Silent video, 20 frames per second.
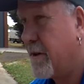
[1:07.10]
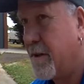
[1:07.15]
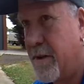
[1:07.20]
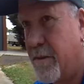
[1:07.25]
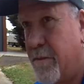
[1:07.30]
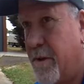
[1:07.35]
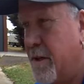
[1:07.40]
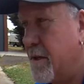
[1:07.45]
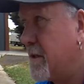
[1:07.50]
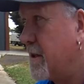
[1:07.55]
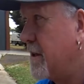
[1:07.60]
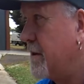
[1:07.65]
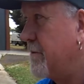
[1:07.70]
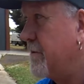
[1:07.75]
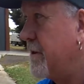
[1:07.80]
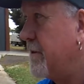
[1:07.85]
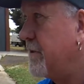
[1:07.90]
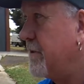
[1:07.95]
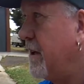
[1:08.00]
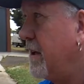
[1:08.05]

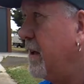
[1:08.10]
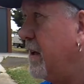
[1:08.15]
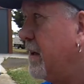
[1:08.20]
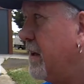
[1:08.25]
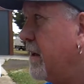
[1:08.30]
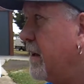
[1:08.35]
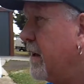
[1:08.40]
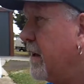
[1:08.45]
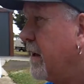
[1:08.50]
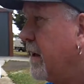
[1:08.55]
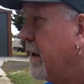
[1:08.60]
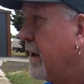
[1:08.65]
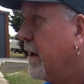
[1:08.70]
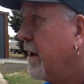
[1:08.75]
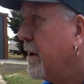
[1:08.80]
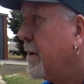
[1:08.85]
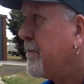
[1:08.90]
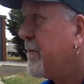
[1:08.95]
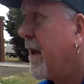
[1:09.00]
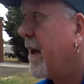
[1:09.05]
BT50.
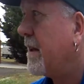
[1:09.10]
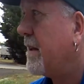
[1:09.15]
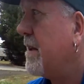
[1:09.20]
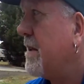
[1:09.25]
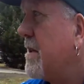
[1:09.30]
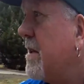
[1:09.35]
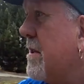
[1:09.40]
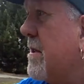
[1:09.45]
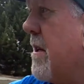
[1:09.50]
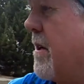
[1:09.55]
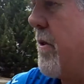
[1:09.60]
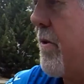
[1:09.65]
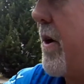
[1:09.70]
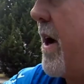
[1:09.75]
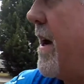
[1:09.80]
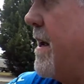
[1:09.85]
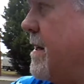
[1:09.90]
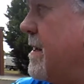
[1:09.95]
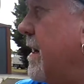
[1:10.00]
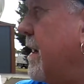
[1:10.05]
This is a
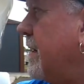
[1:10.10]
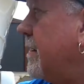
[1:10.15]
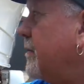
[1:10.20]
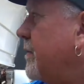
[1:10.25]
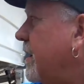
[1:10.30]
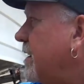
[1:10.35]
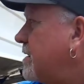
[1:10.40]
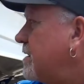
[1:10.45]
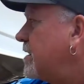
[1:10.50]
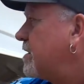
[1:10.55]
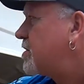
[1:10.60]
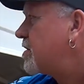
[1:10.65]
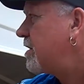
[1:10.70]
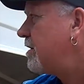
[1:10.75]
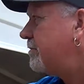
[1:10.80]
great addition.